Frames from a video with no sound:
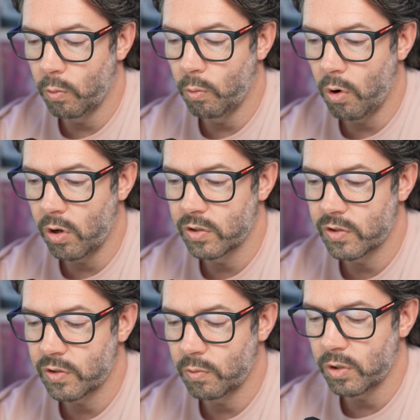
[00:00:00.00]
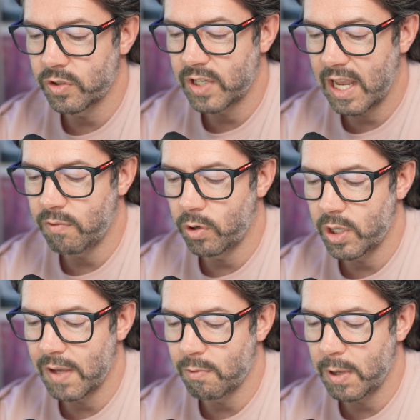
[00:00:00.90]
what's safe, what are
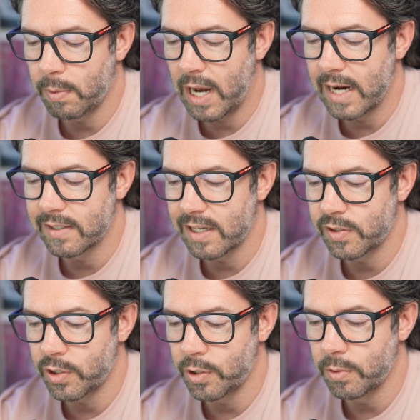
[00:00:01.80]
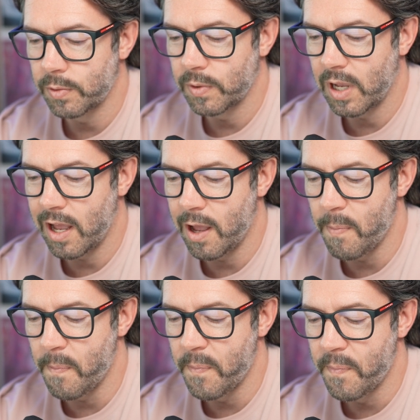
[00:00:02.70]
you giving people access to
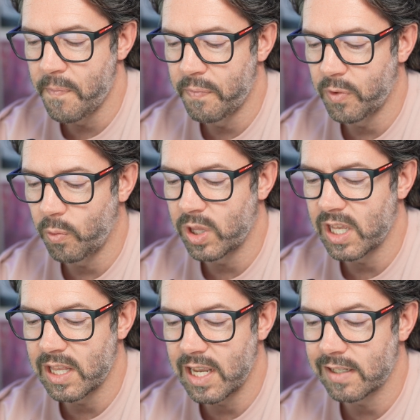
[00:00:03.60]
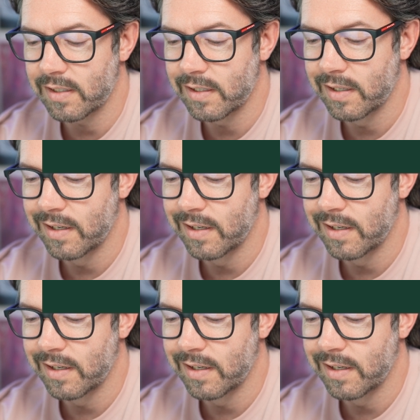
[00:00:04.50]
within this.